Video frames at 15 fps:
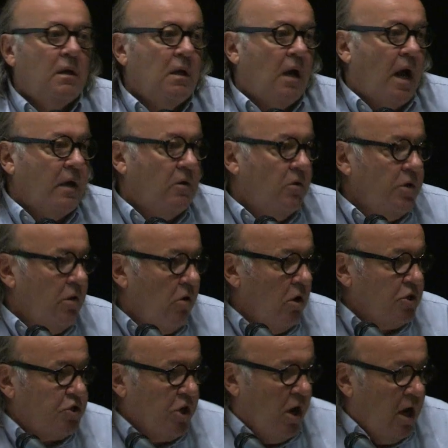I know you're all
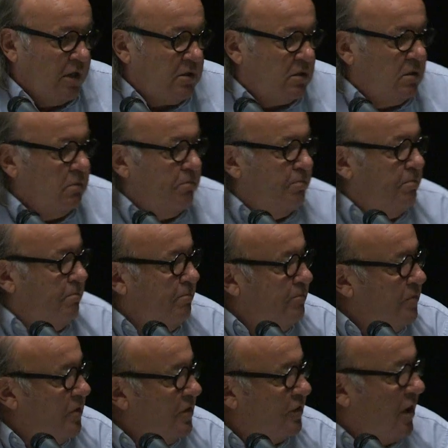shocked to
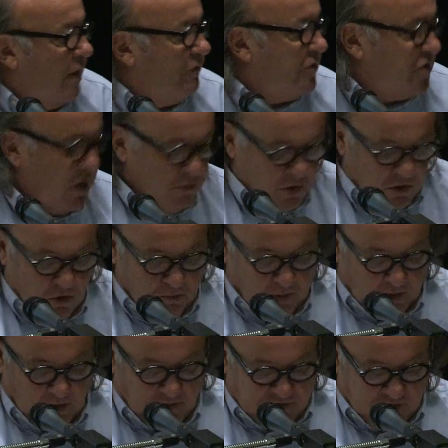discover someone who
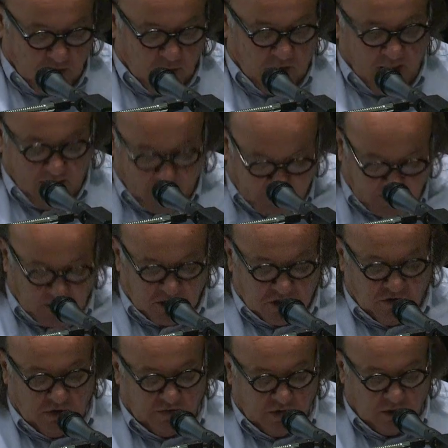believes that we have a
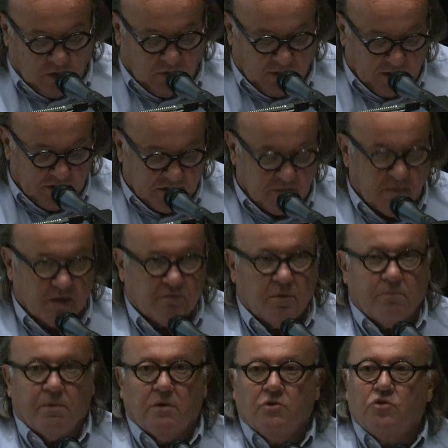history of colonialism, as we've
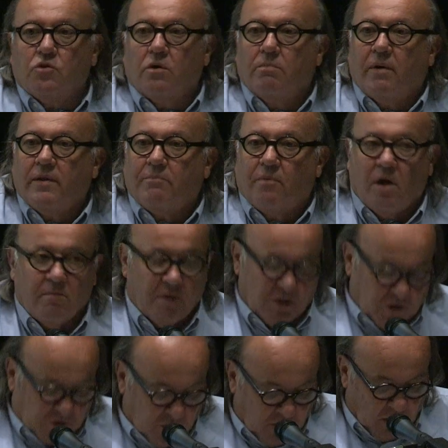been assured by the Prime
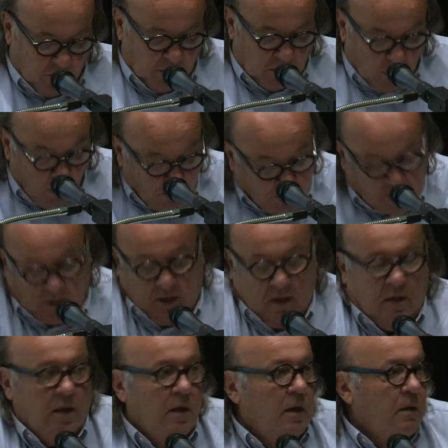Minister that we don't,
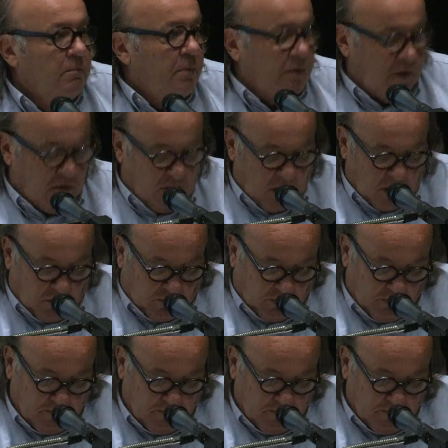but there it is.